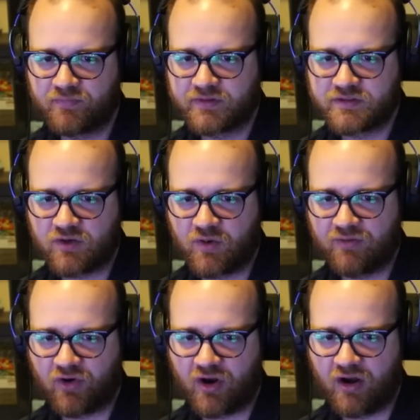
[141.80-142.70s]
So
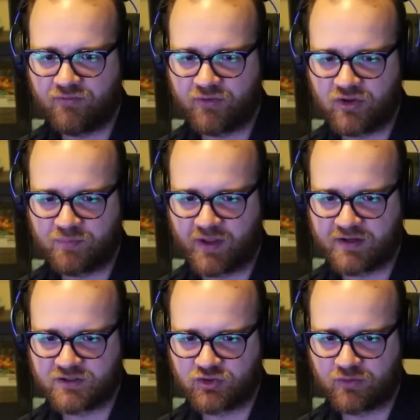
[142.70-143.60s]
however you
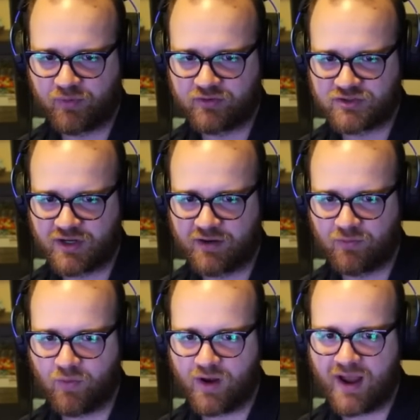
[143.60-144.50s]
plan to approach it.
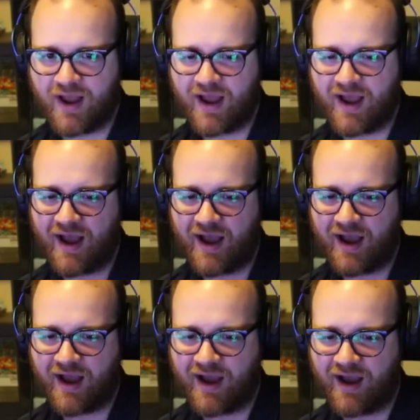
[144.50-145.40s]

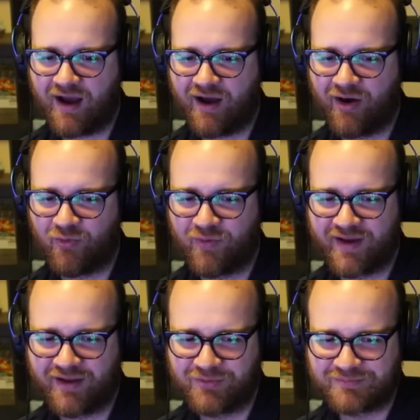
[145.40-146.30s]
Wow.
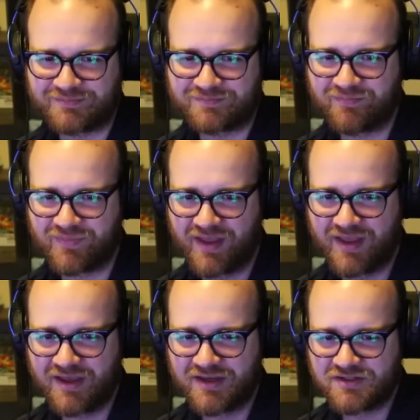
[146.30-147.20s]
Well,
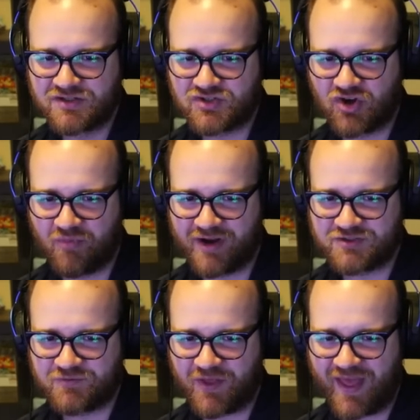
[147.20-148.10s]
so
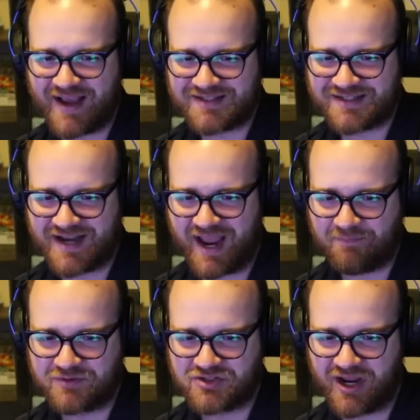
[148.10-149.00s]
much for that,
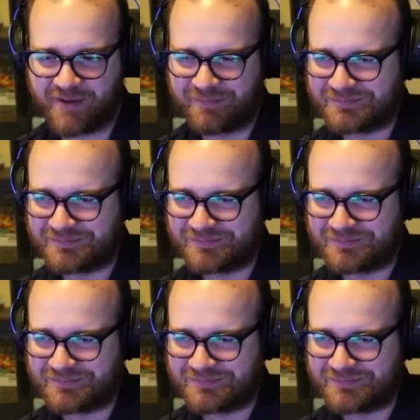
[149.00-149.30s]
Snapchat.